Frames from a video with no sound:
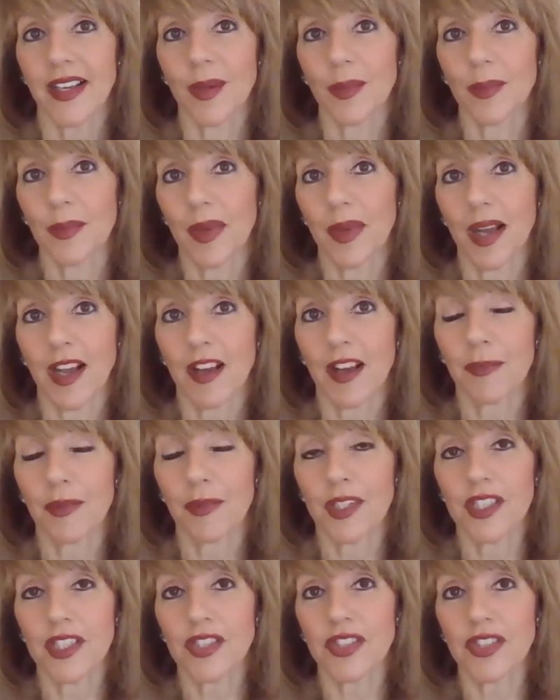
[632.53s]
half
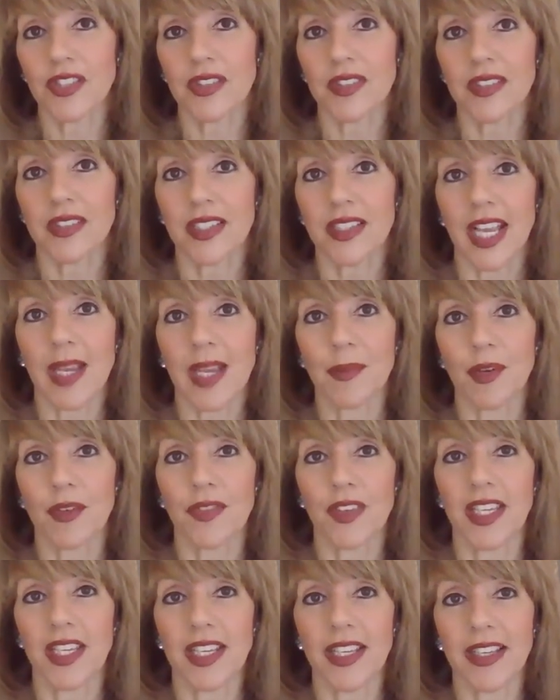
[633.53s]
British, came
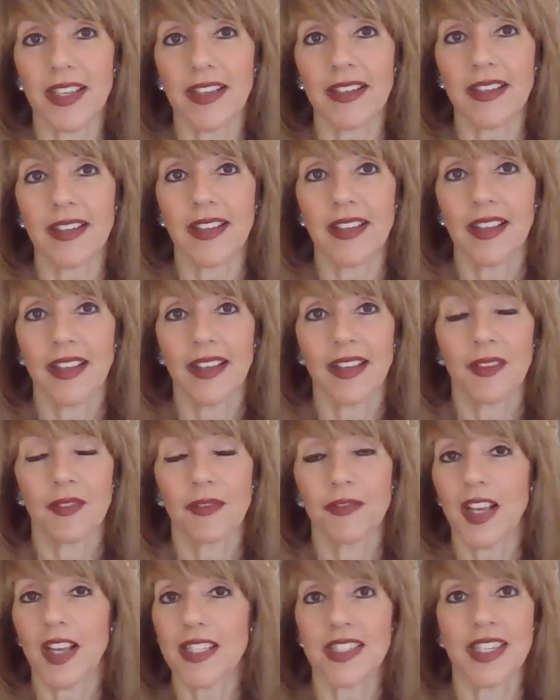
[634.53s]
over here.
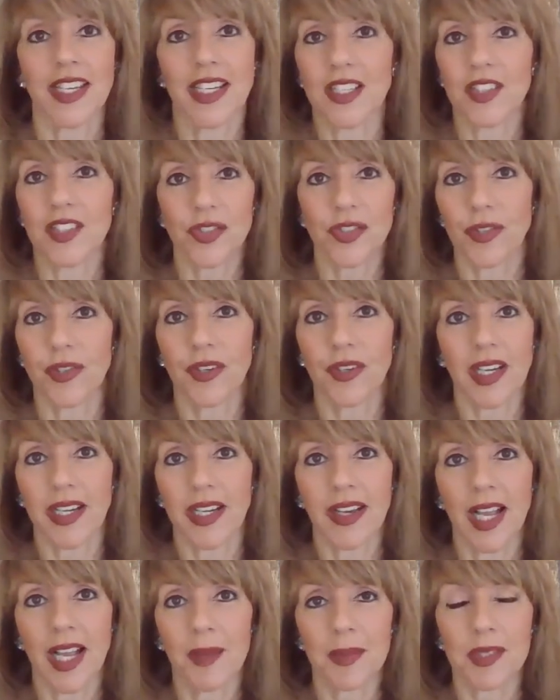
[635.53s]
Fascinating
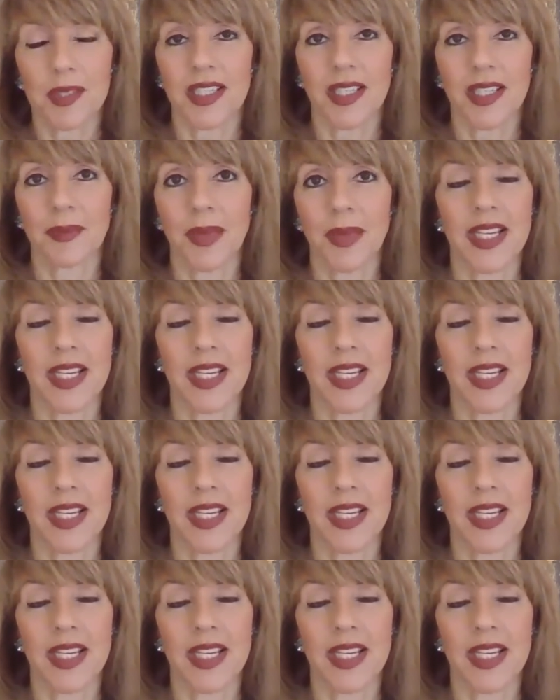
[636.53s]
story, absolutely